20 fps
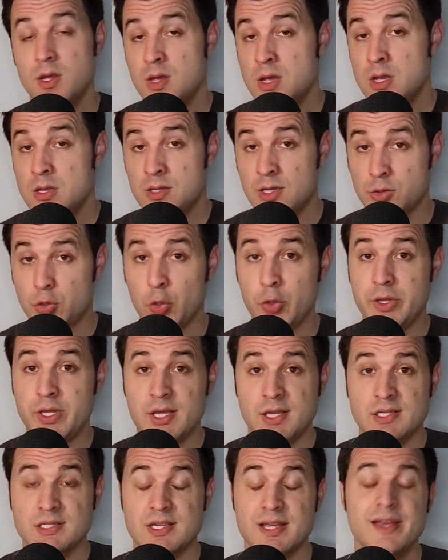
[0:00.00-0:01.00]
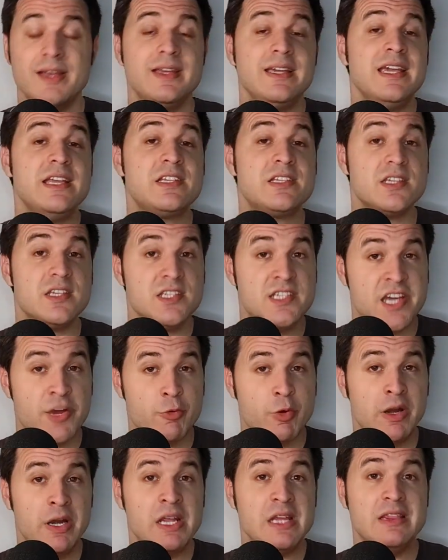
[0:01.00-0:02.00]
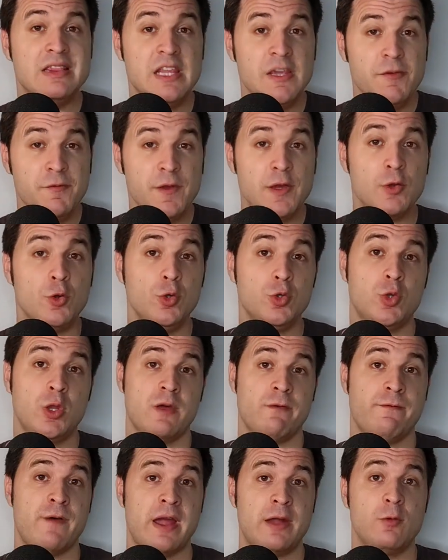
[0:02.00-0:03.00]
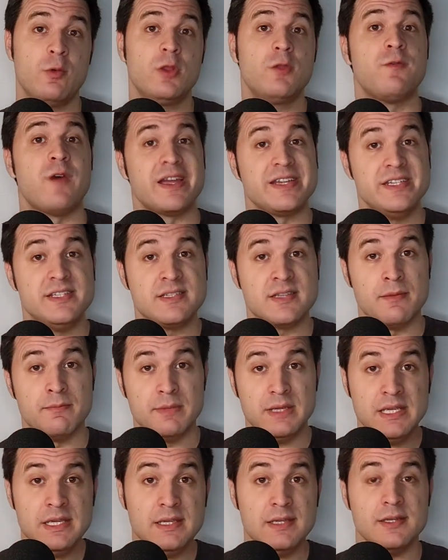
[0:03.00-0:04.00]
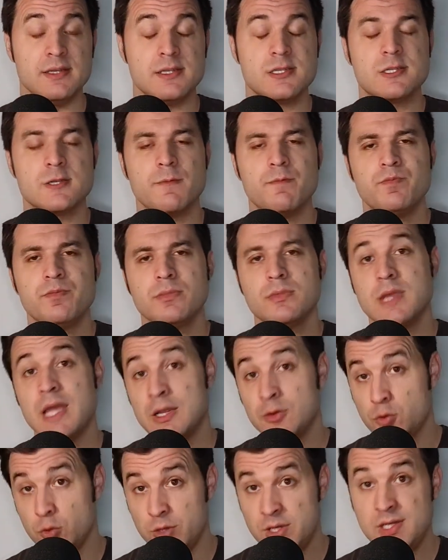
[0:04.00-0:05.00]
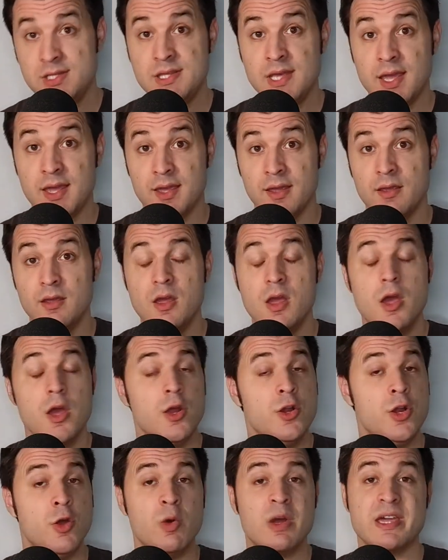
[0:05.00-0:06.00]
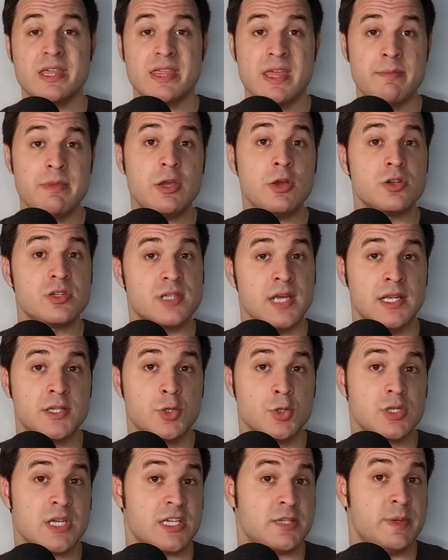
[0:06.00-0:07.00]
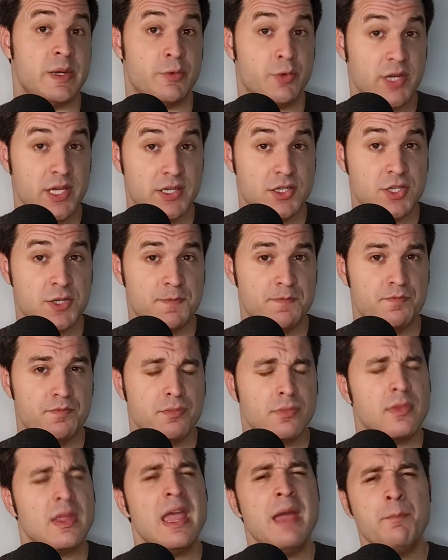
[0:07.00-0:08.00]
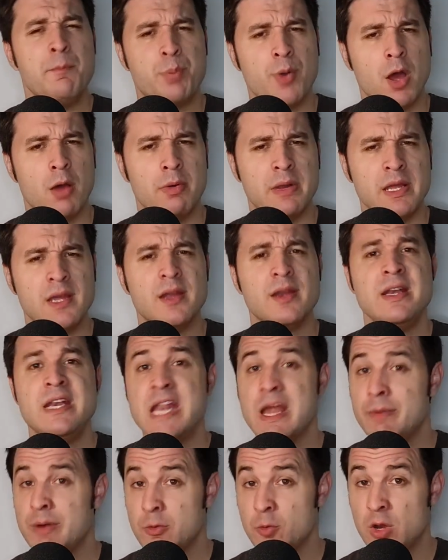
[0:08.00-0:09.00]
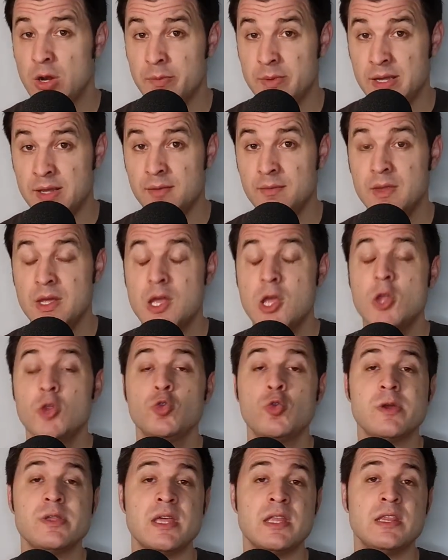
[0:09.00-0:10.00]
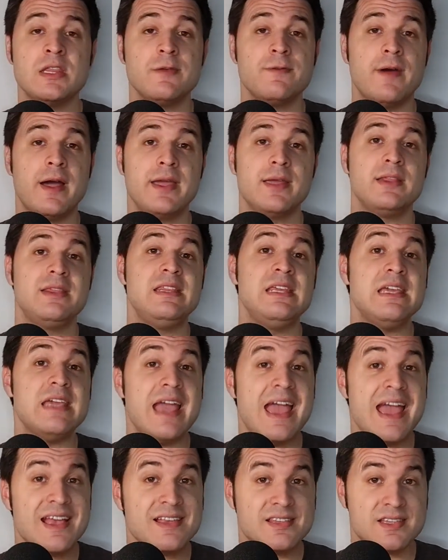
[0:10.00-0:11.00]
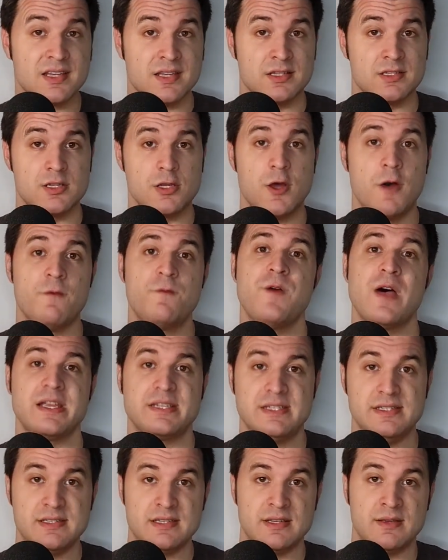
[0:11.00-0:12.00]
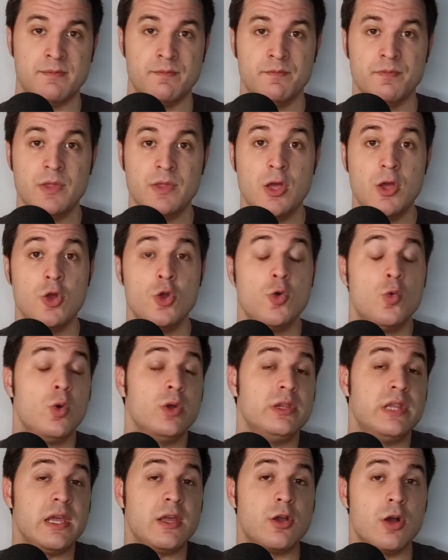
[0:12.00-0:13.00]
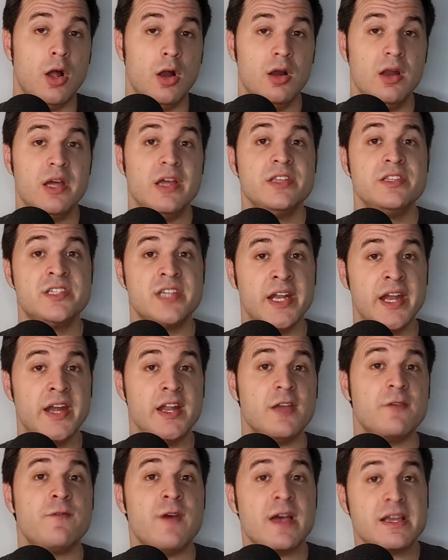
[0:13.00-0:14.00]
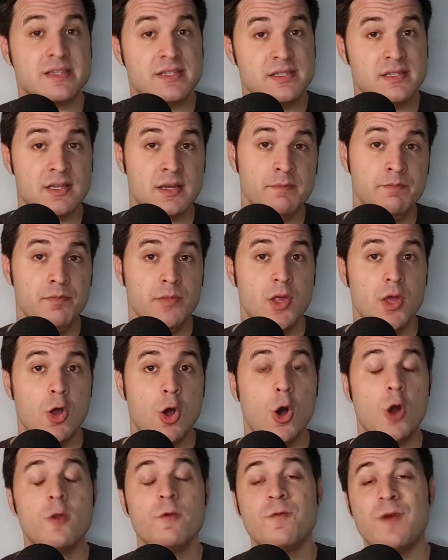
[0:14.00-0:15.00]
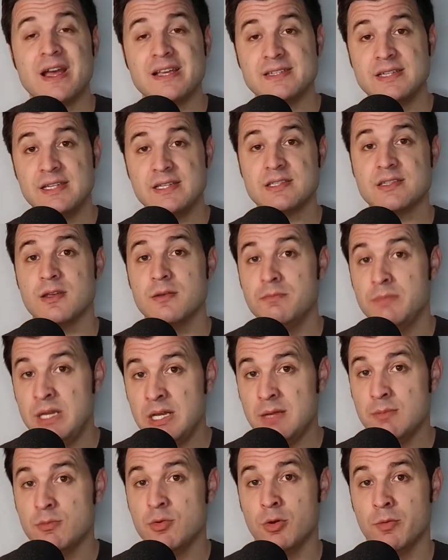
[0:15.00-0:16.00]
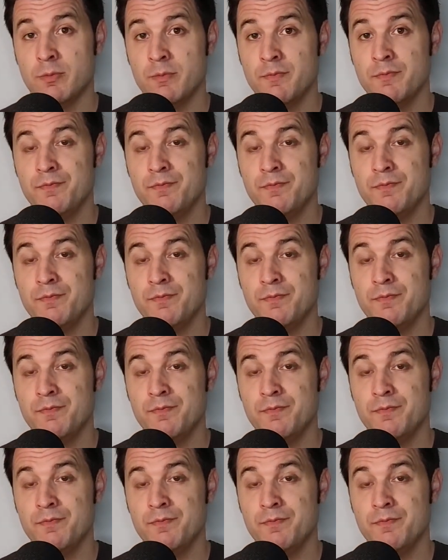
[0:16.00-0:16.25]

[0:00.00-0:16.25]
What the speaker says: The truth is, it's genuinely difficult to define what fascism is, and to this day, no academic consensus has been reached, and probably never will be, to identify the essence of fascism, what they call generic fascism or fascist minimum.